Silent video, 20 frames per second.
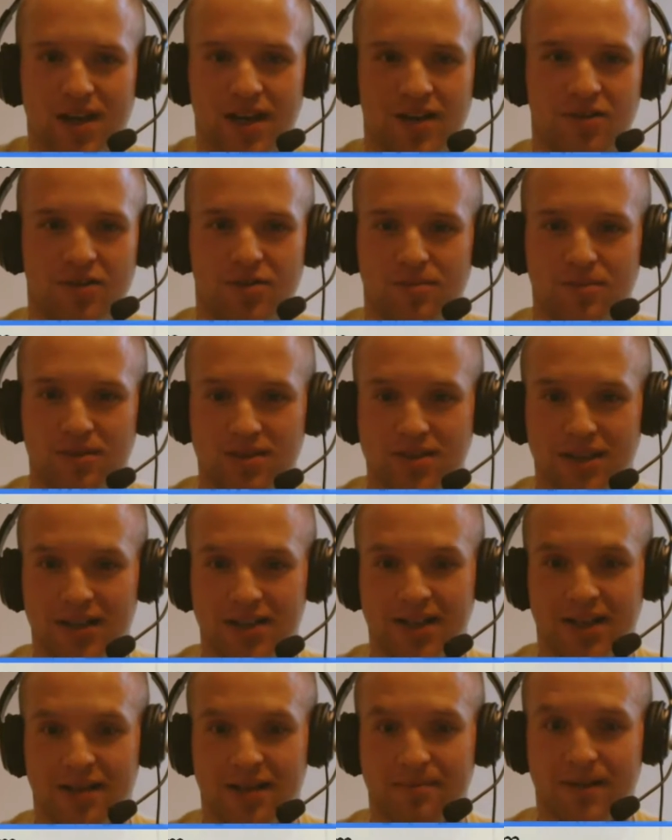normal search
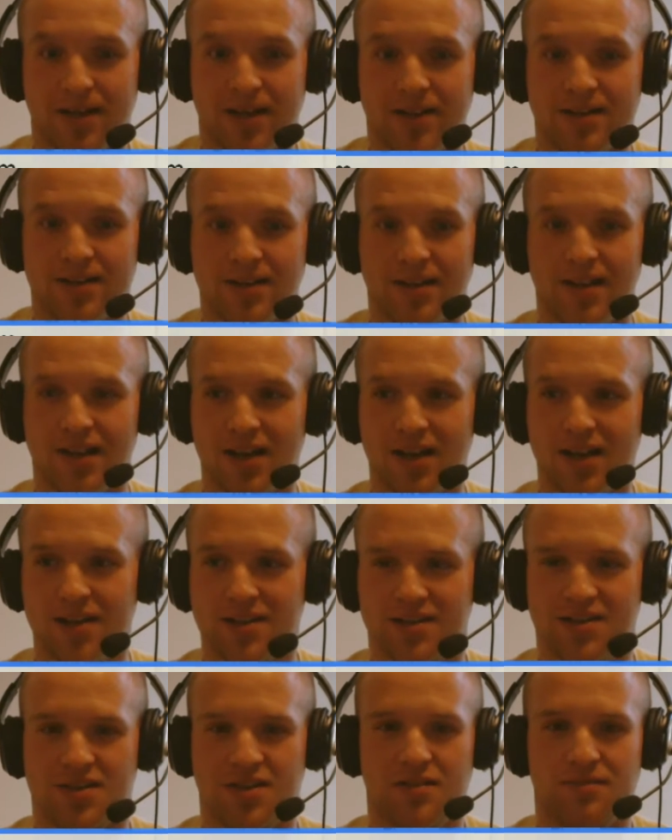campaigns.
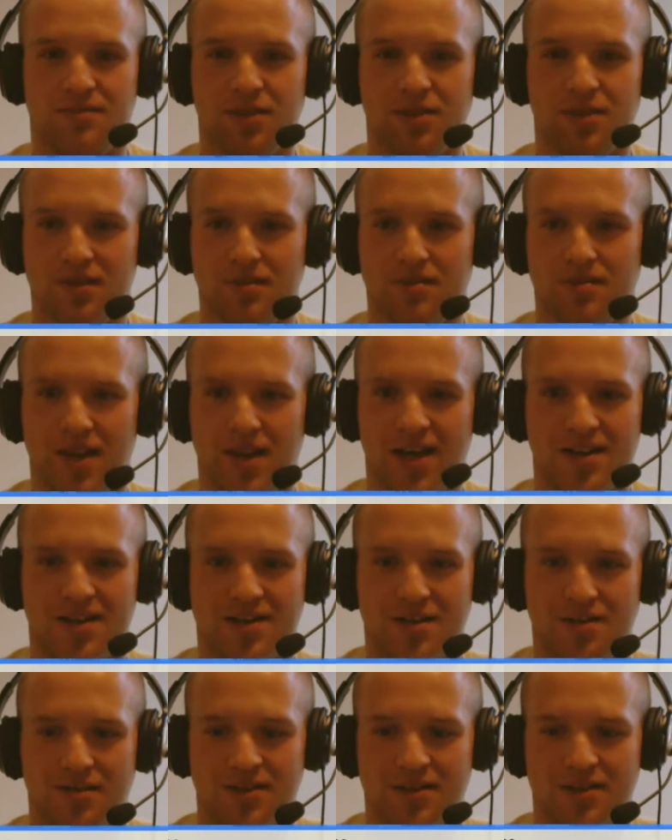So you've got them there
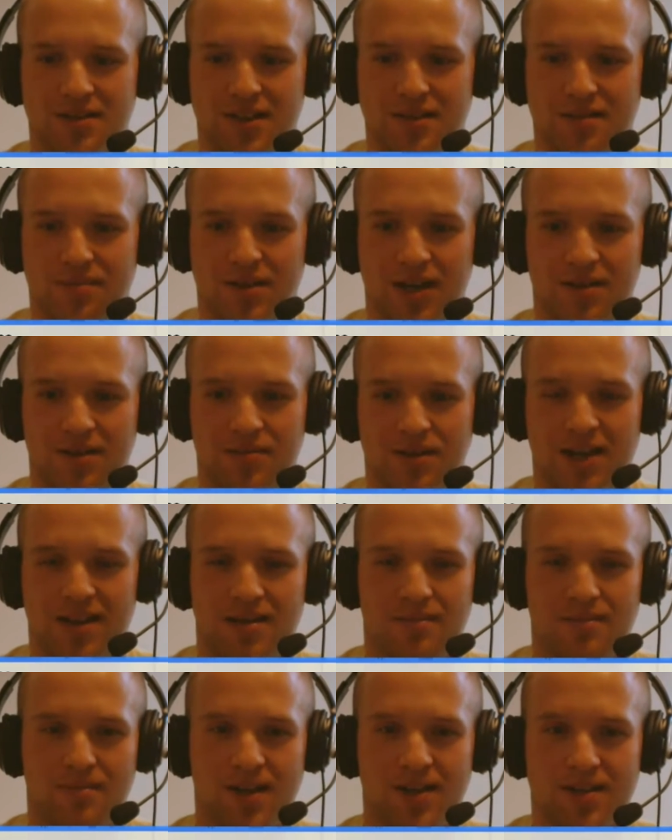so you can see where
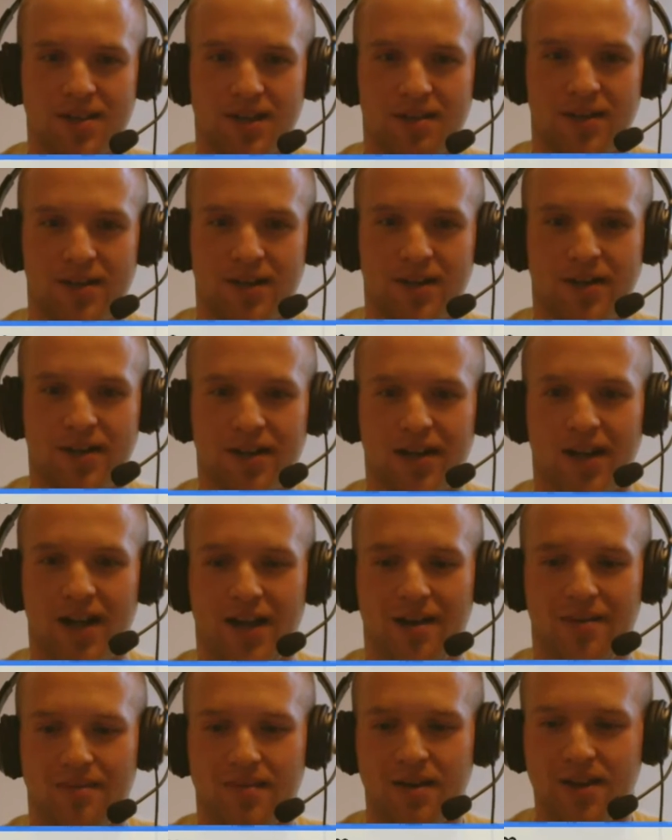the money's going,
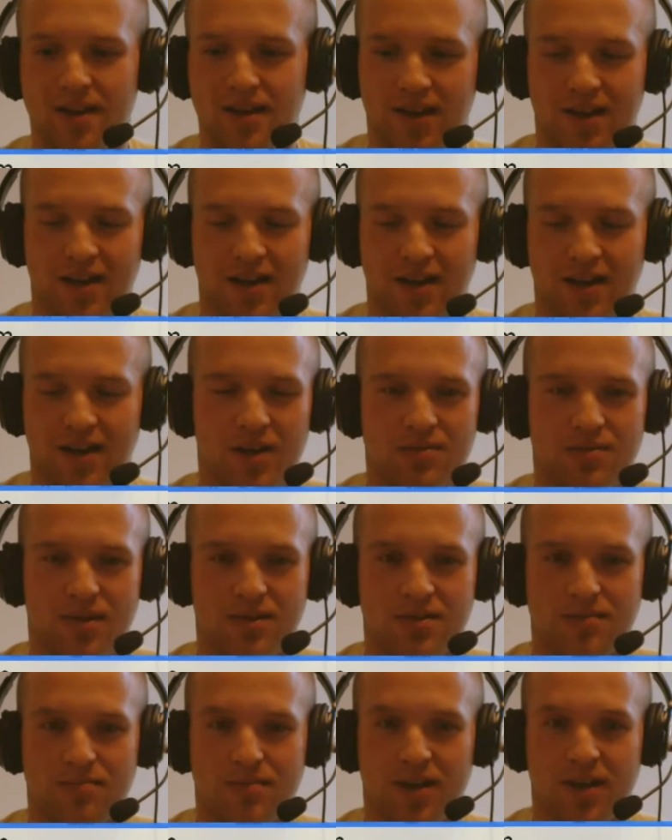and which
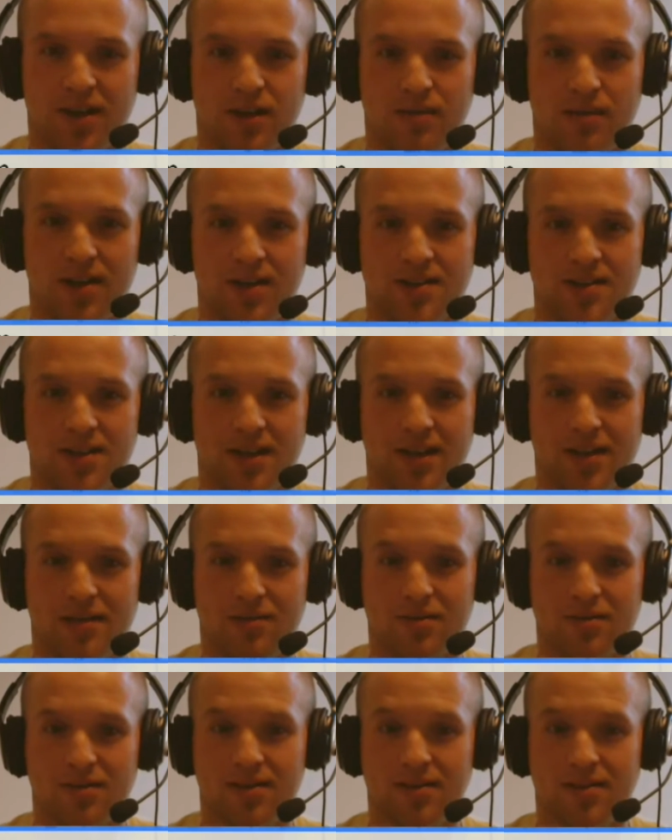ones are bringing you in the
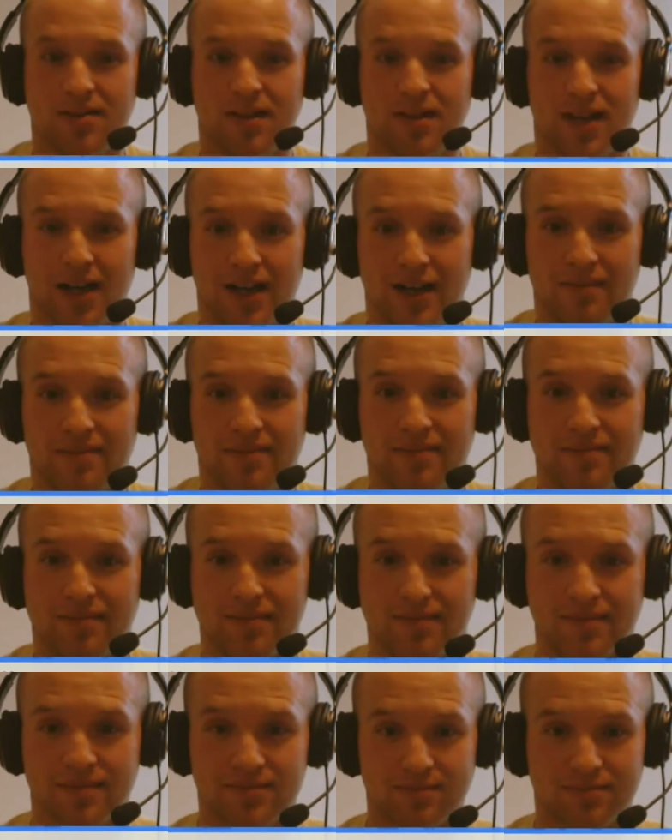sales.
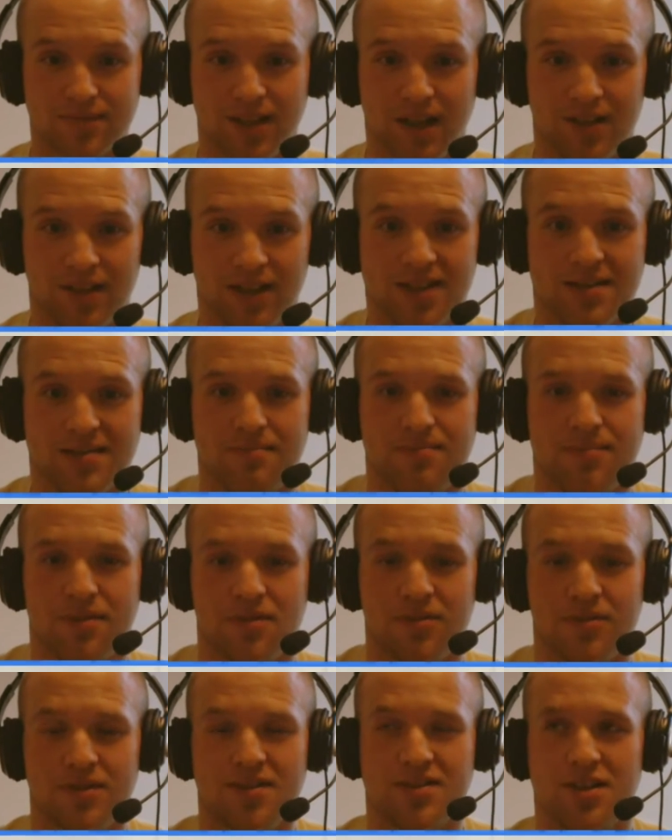That's
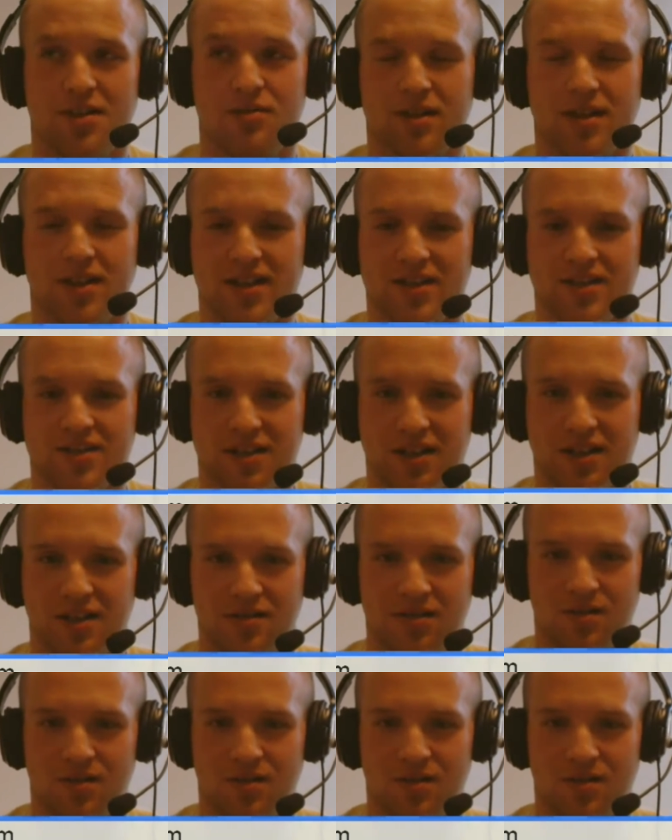important, so you can exclude